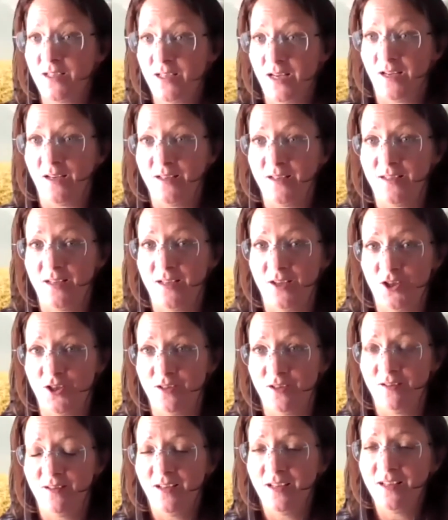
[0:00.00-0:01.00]
the second
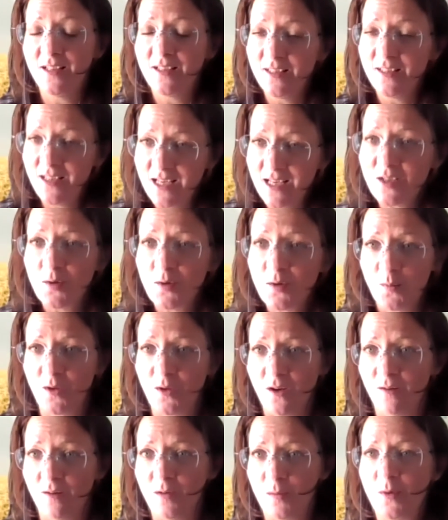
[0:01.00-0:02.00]
session, and it needs to be
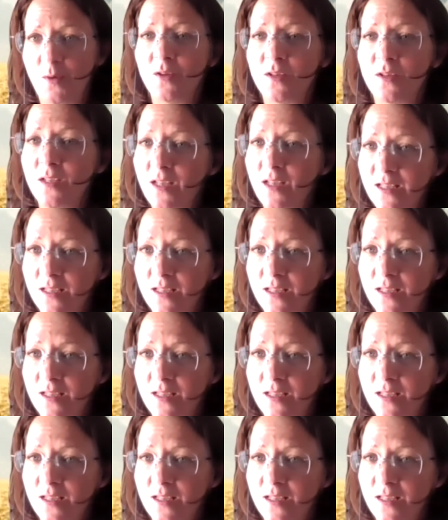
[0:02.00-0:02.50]
covered because it